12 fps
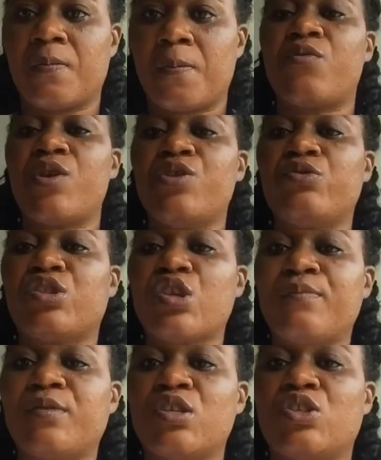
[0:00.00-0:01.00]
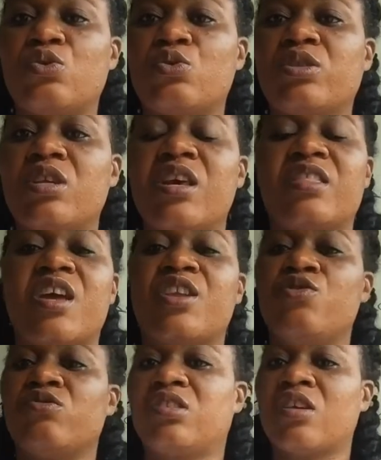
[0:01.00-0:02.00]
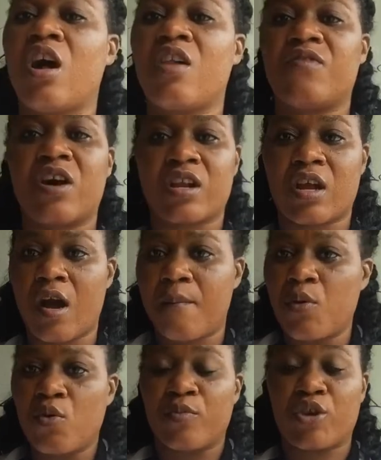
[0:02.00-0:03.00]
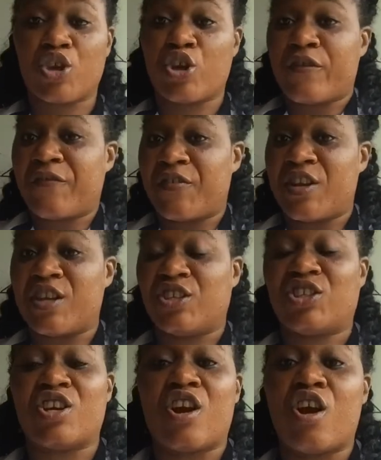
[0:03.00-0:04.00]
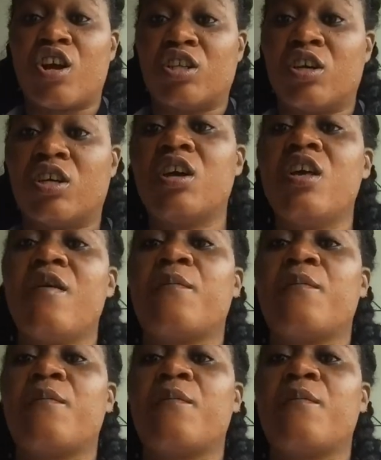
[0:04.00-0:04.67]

and when you substitute, then you solve, and kaboom, you're finished, you're all done.